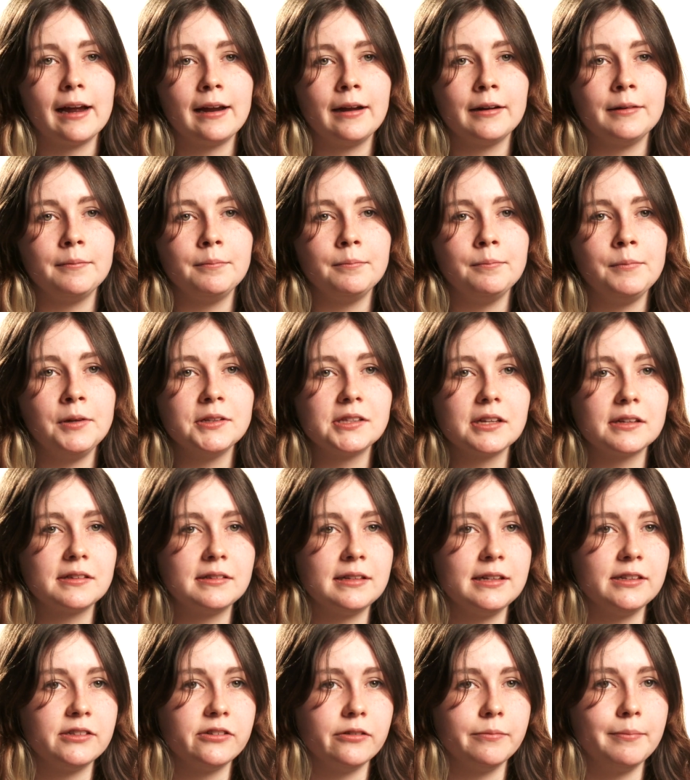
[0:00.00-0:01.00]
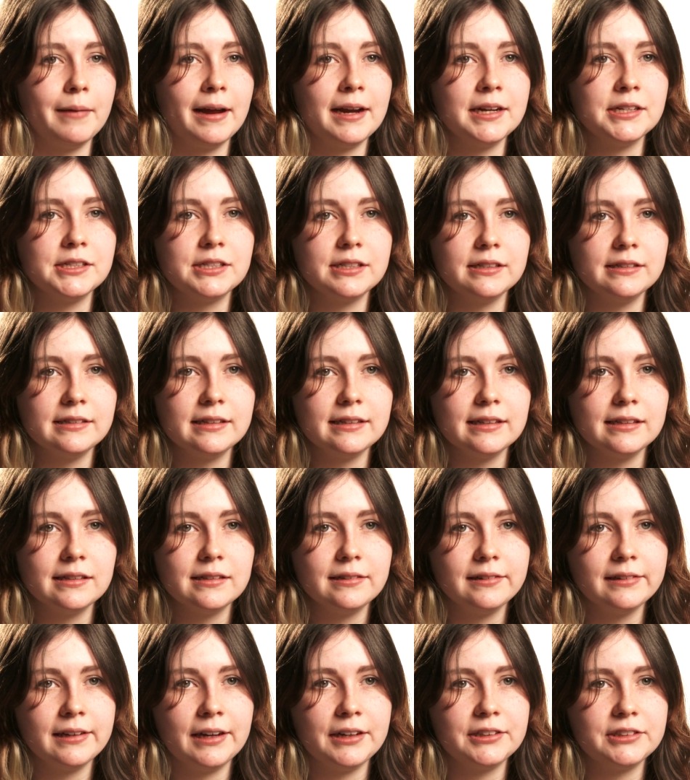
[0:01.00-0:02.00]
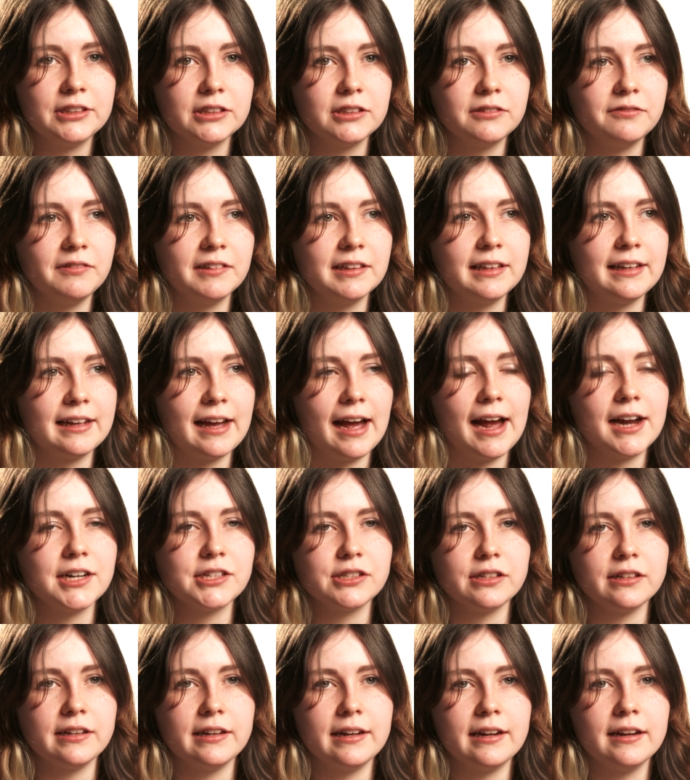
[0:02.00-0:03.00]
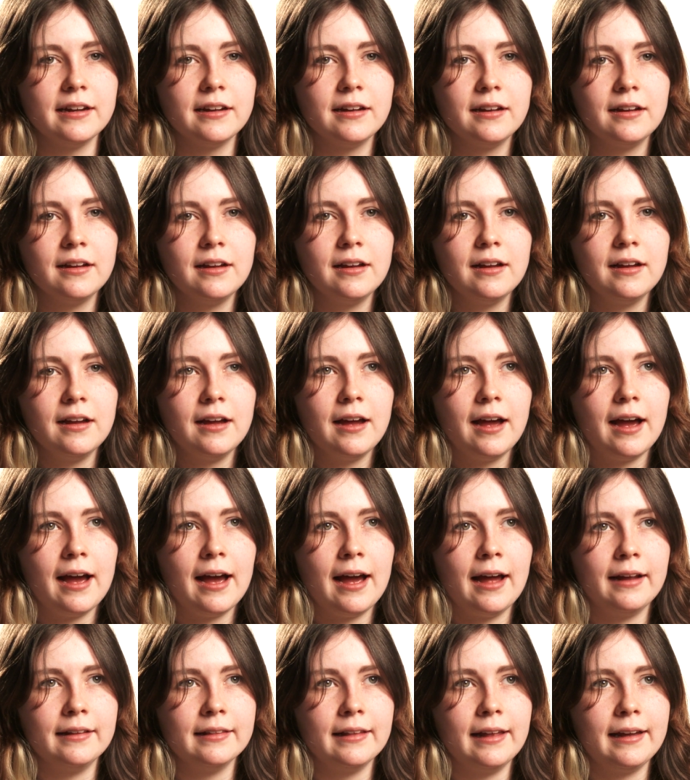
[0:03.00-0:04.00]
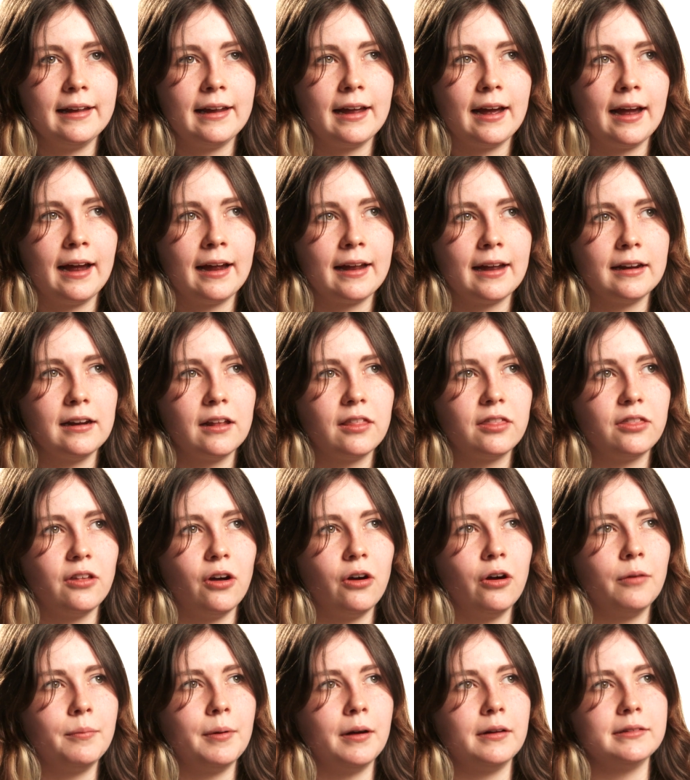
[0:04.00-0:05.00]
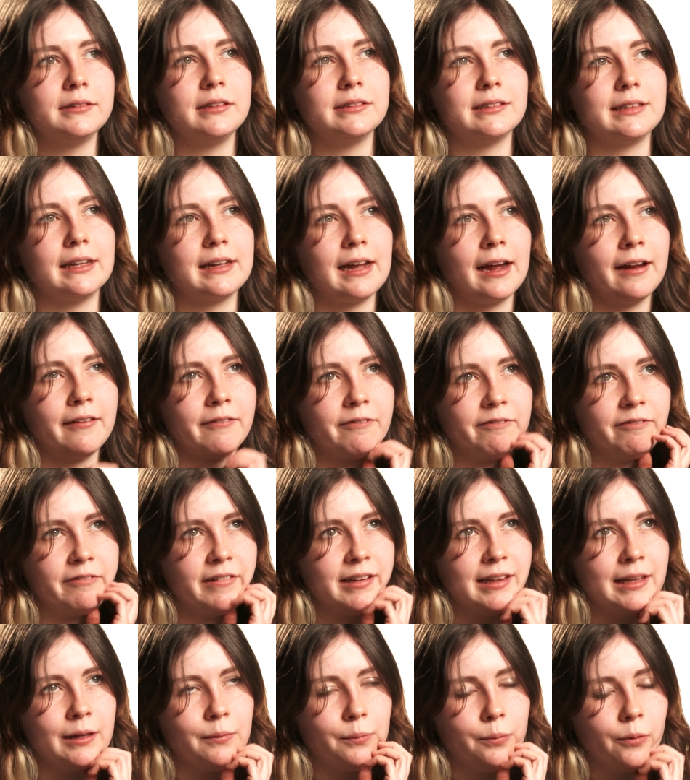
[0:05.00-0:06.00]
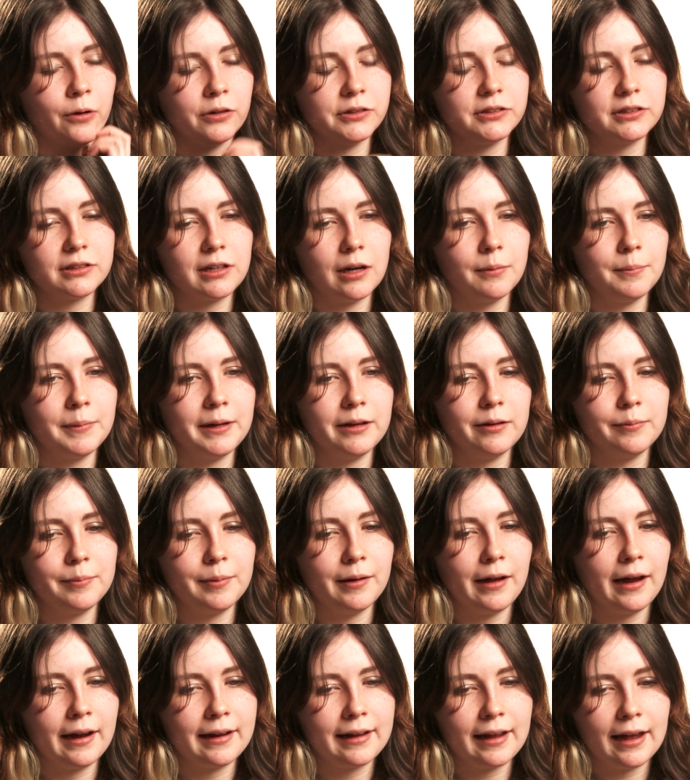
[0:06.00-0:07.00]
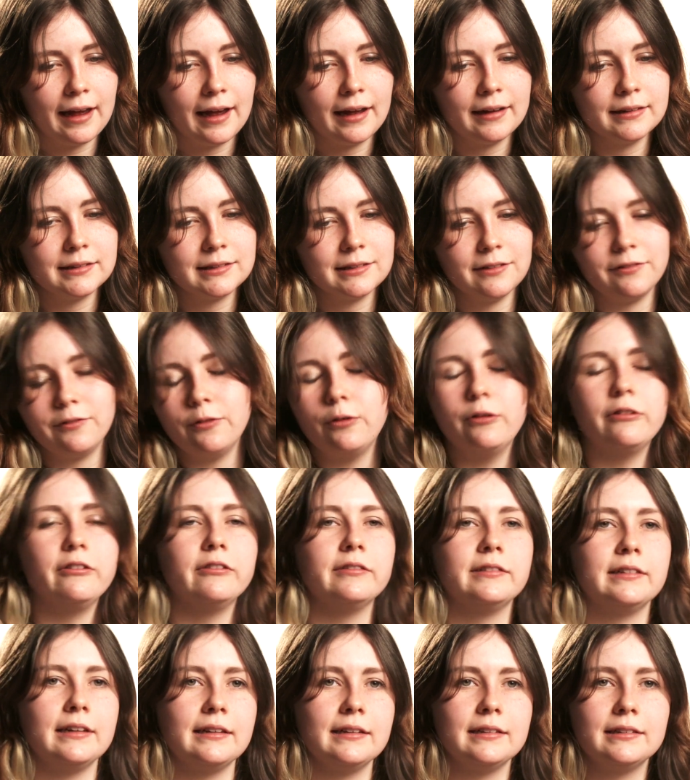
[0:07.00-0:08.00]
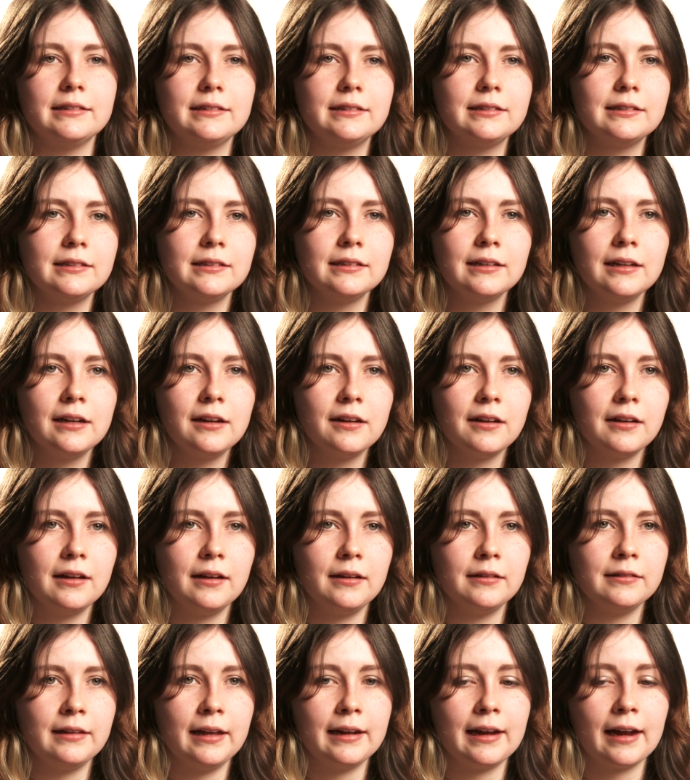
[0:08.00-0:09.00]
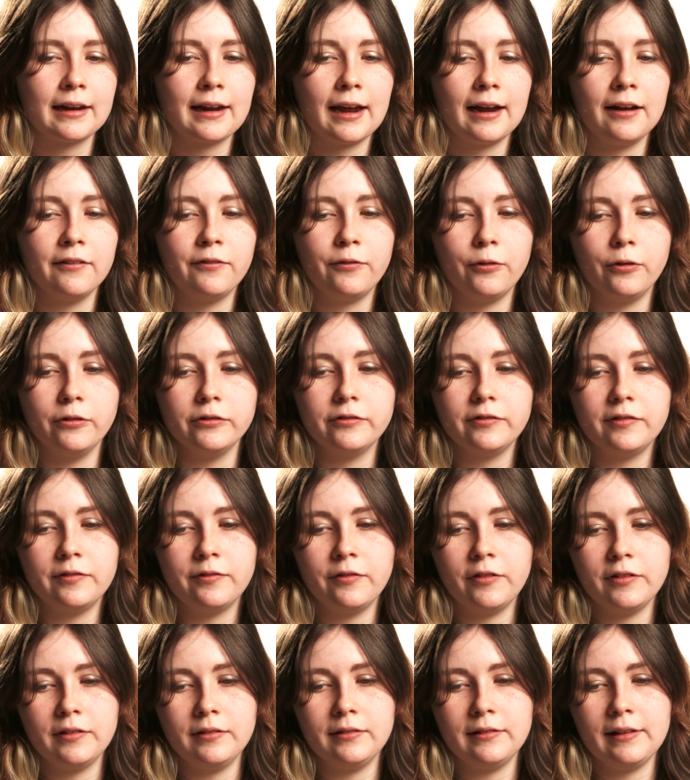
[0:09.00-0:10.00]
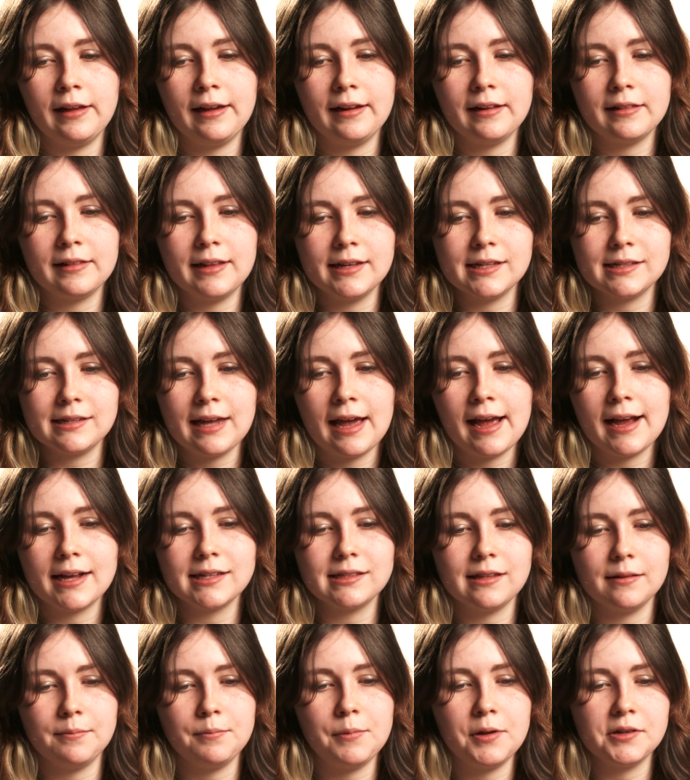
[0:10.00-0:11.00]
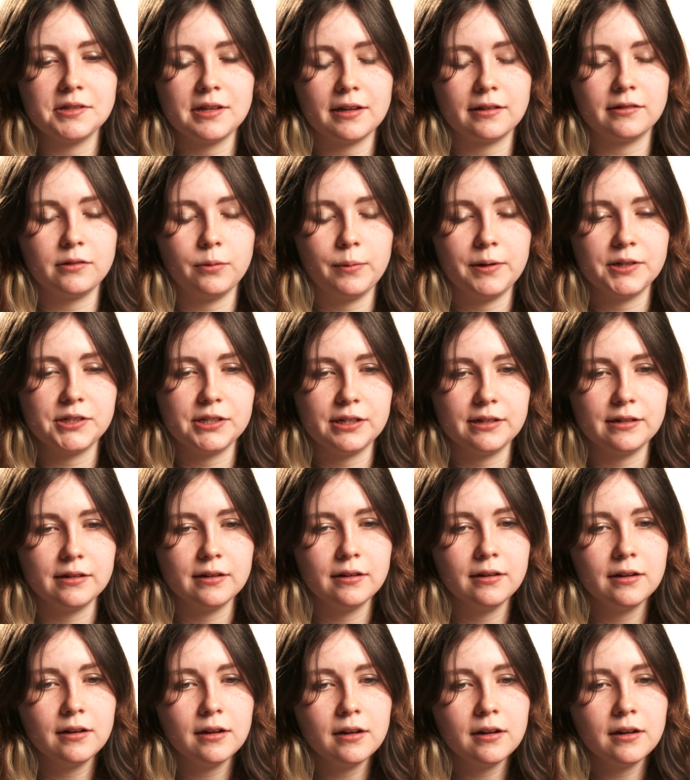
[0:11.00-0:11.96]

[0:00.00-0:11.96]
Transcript: A music teacher mentioned it like just really casually. And like I kind of thought about it as like I really want to come here, but I can't afford it. Like I can't afford for like this excellent music tuition.